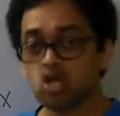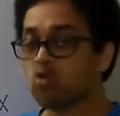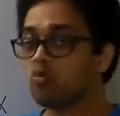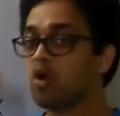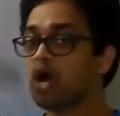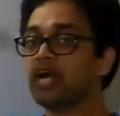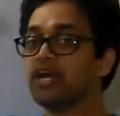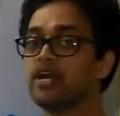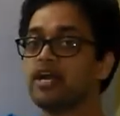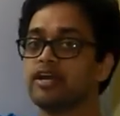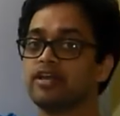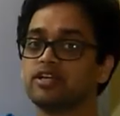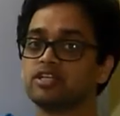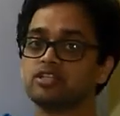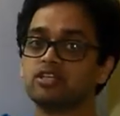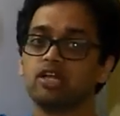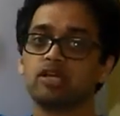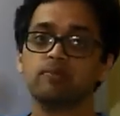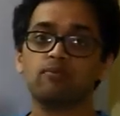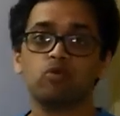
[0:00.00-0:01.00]
Y
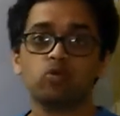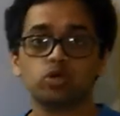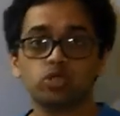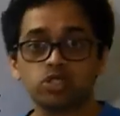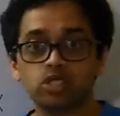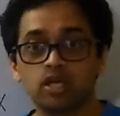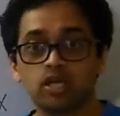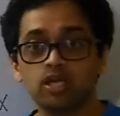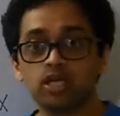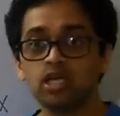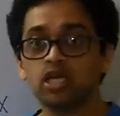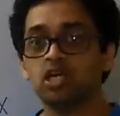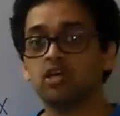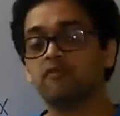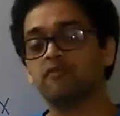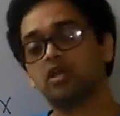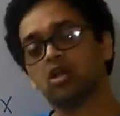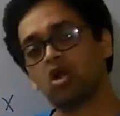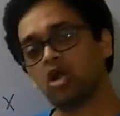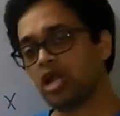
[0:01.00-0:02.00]
directional motion
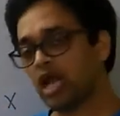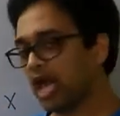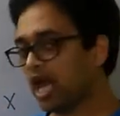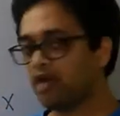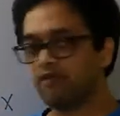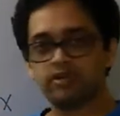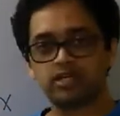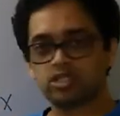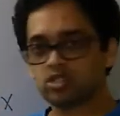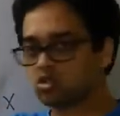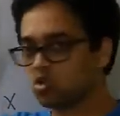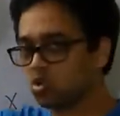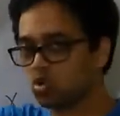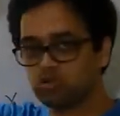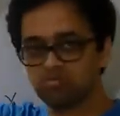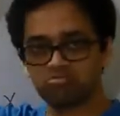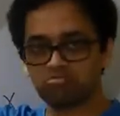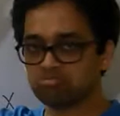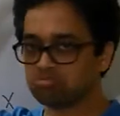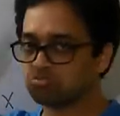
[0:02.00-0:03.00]
will have its
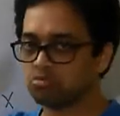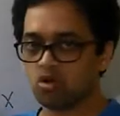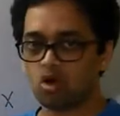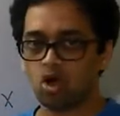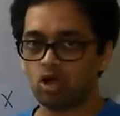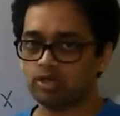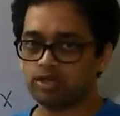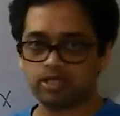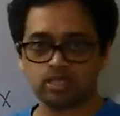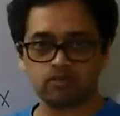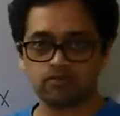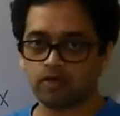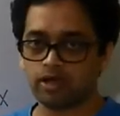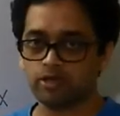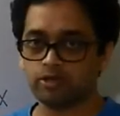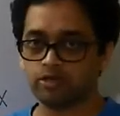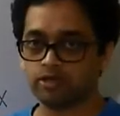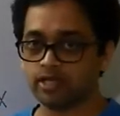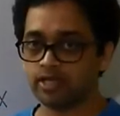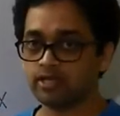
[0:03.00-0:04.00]
own all these
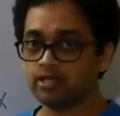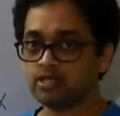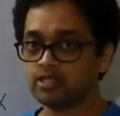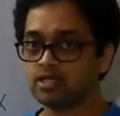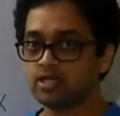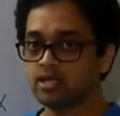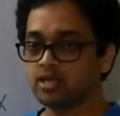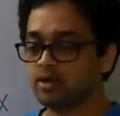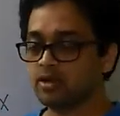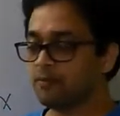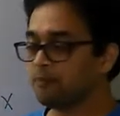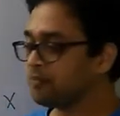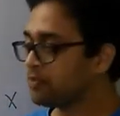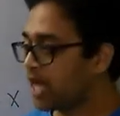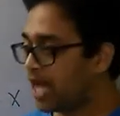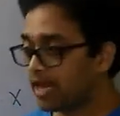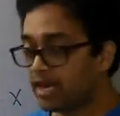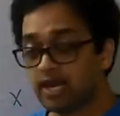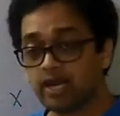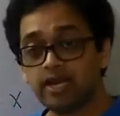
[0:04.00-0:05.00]
5 things.
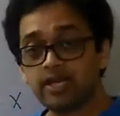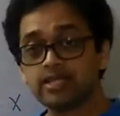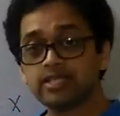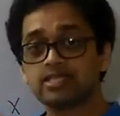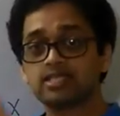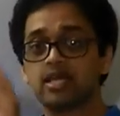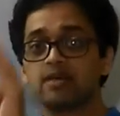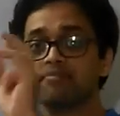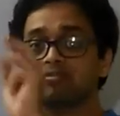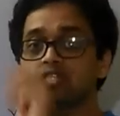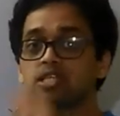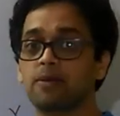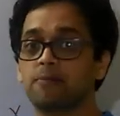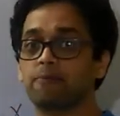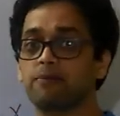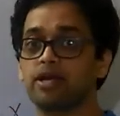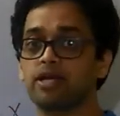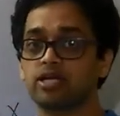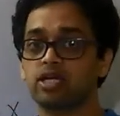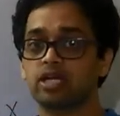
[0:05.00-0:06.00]
Analyze them
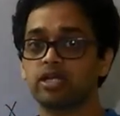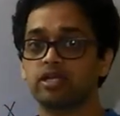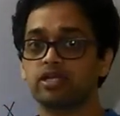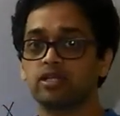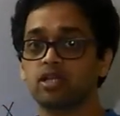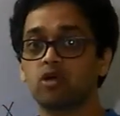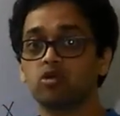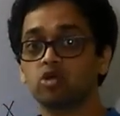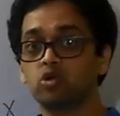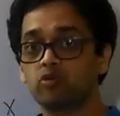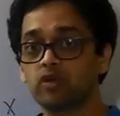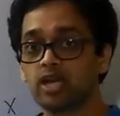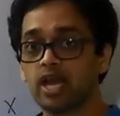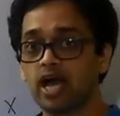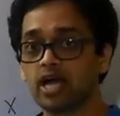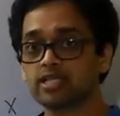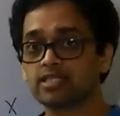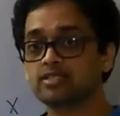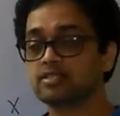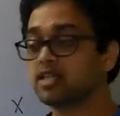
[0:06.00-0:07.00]
separately. Now you will
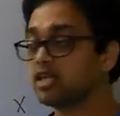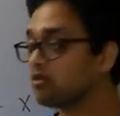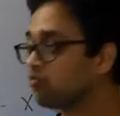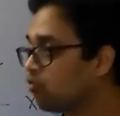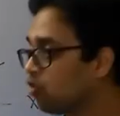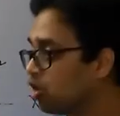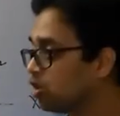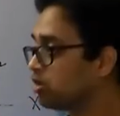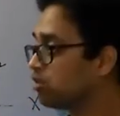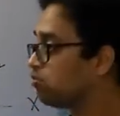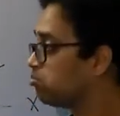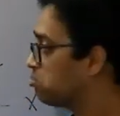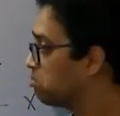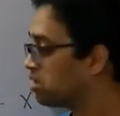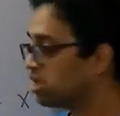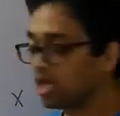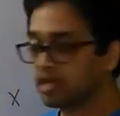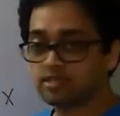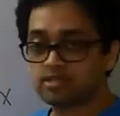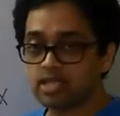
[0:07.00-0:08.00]
ask, then what?
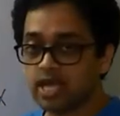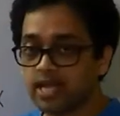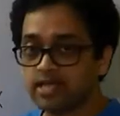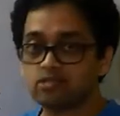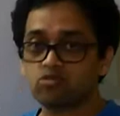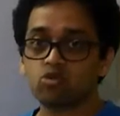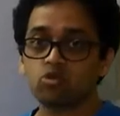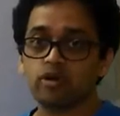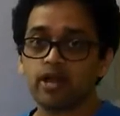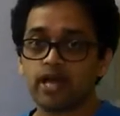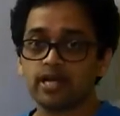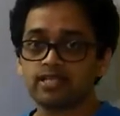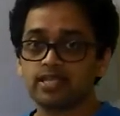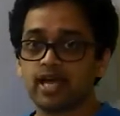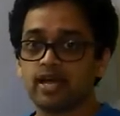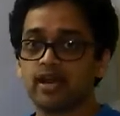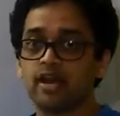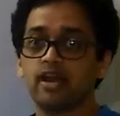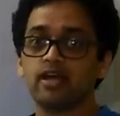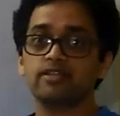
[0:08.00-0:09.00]
It's as good as
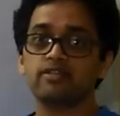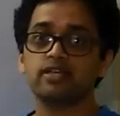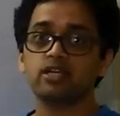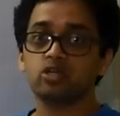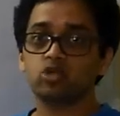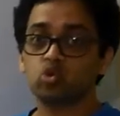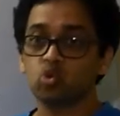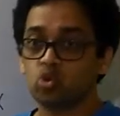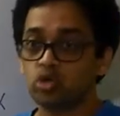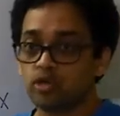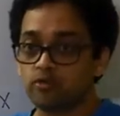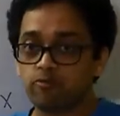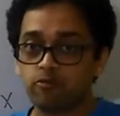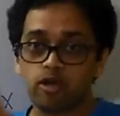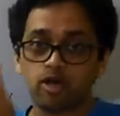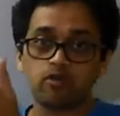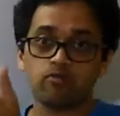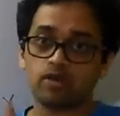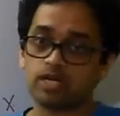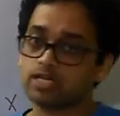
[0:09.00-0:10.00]
analyzing 2
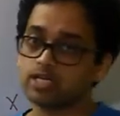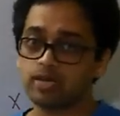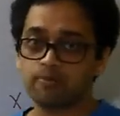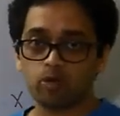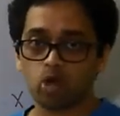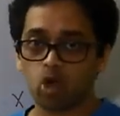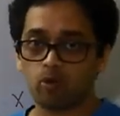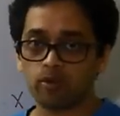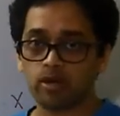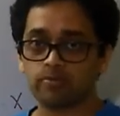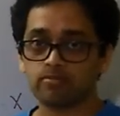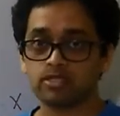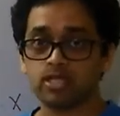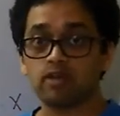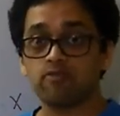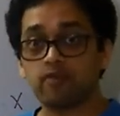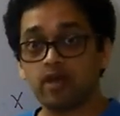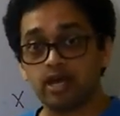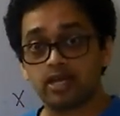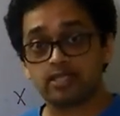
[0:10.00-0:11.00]
different 1D problems.
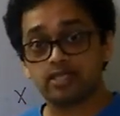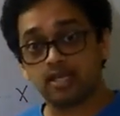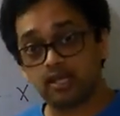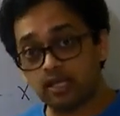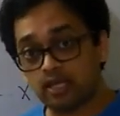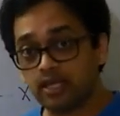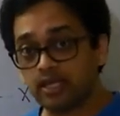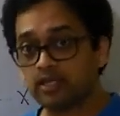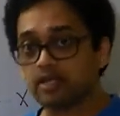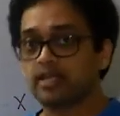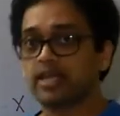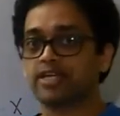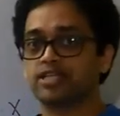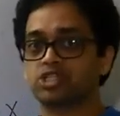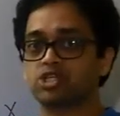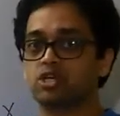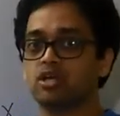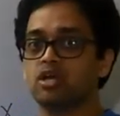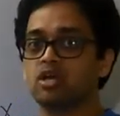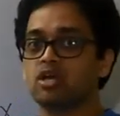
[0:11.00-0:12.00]
Then where is the linkage?